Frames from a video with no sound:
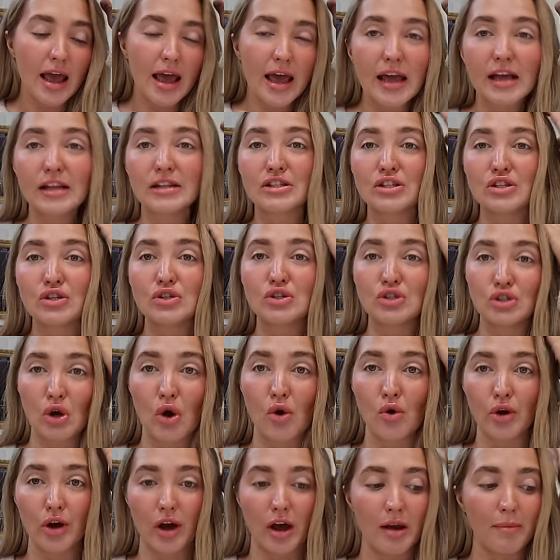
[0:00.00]
it's
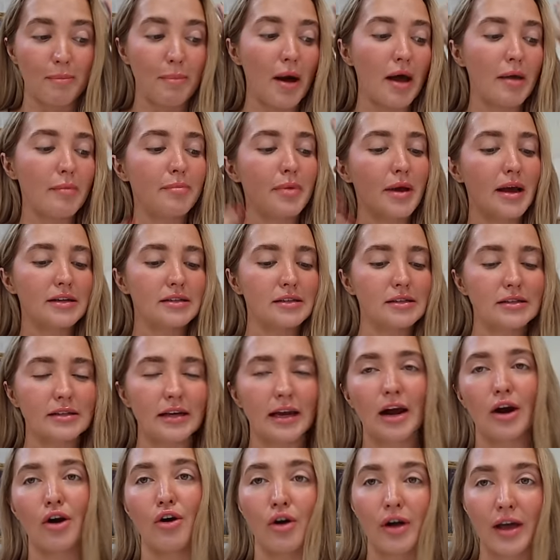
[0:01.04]
so good but because it's the
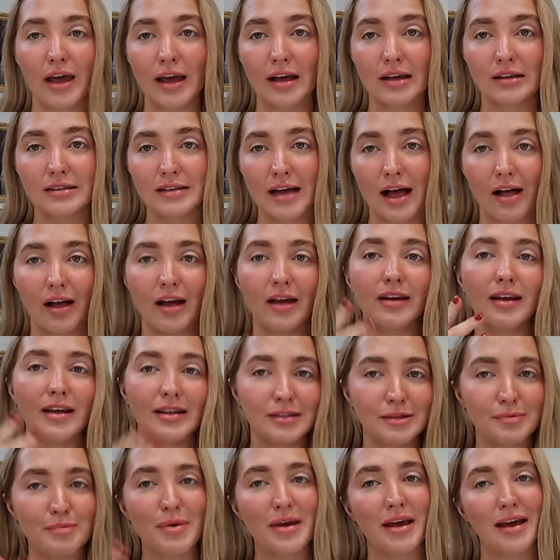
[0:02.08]
carol king salad
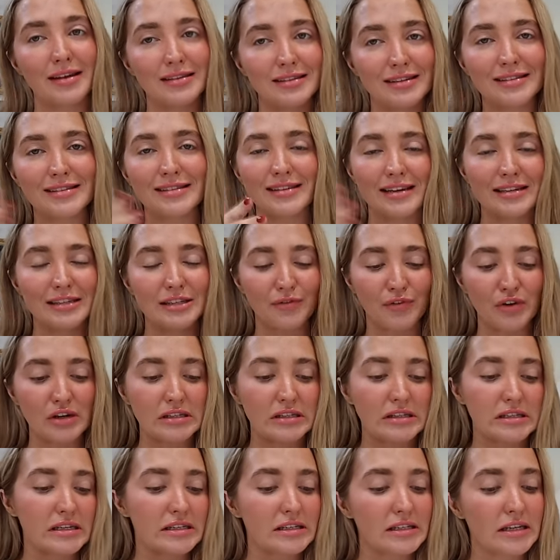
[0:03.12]
it's because it's like different
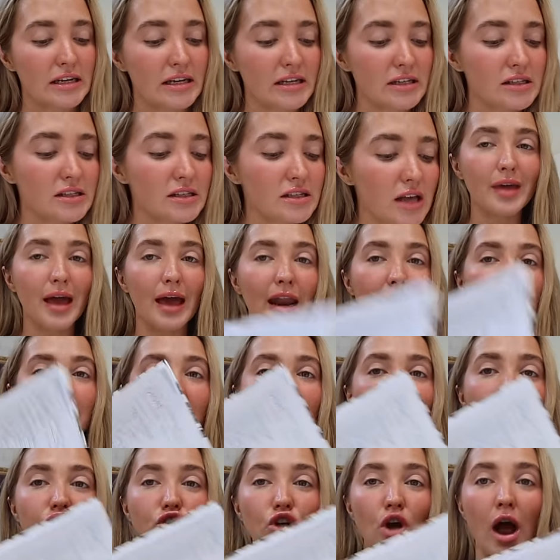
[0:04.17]
seasons and i'm
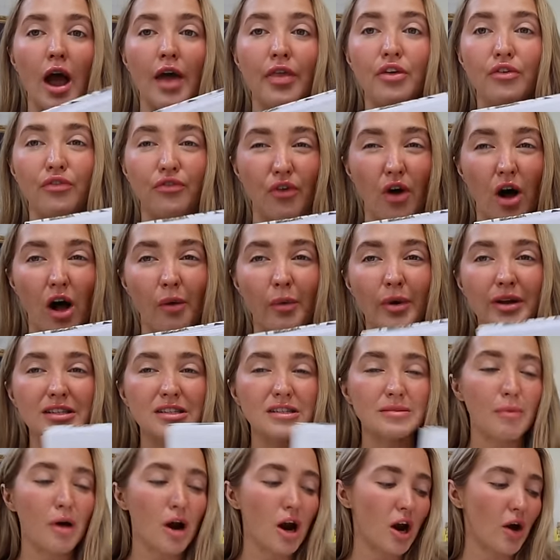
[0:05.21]
gonna try the fall one
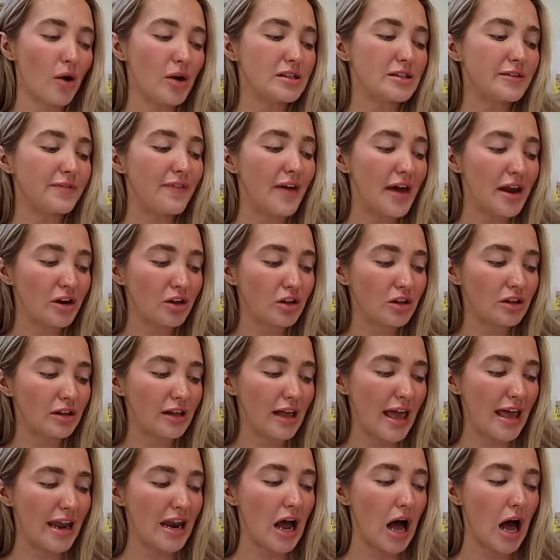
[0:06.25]
tomorrow it's fennel
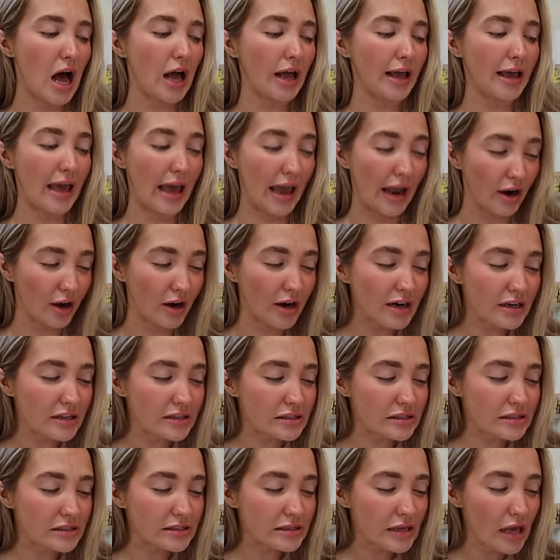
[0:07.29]
and
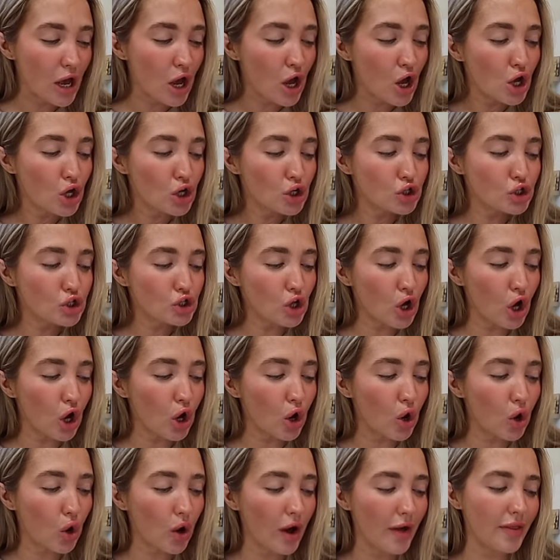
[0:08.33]
carrots
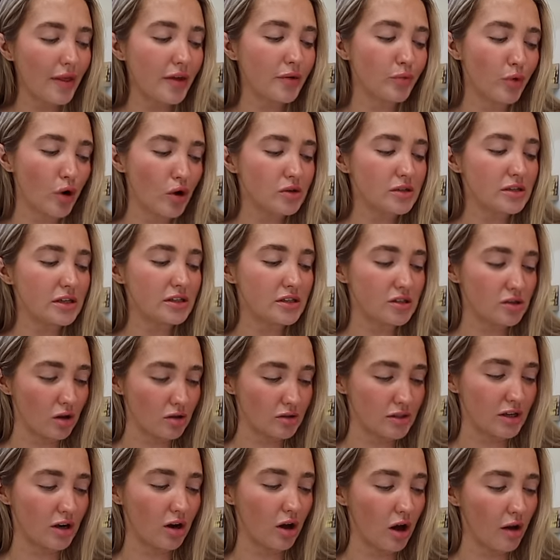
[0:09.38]
so and then roasted
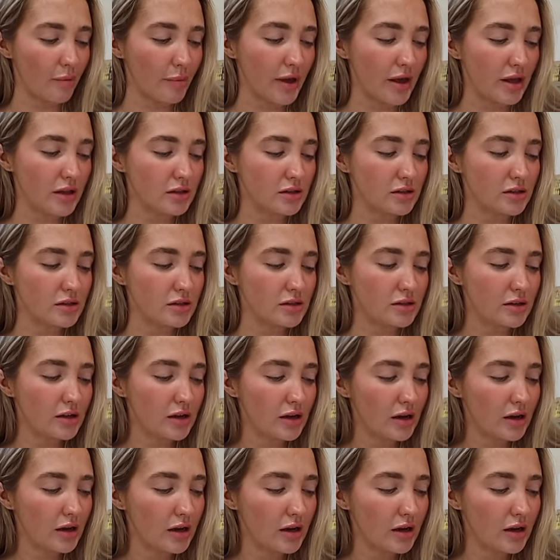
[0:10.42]
salted almonds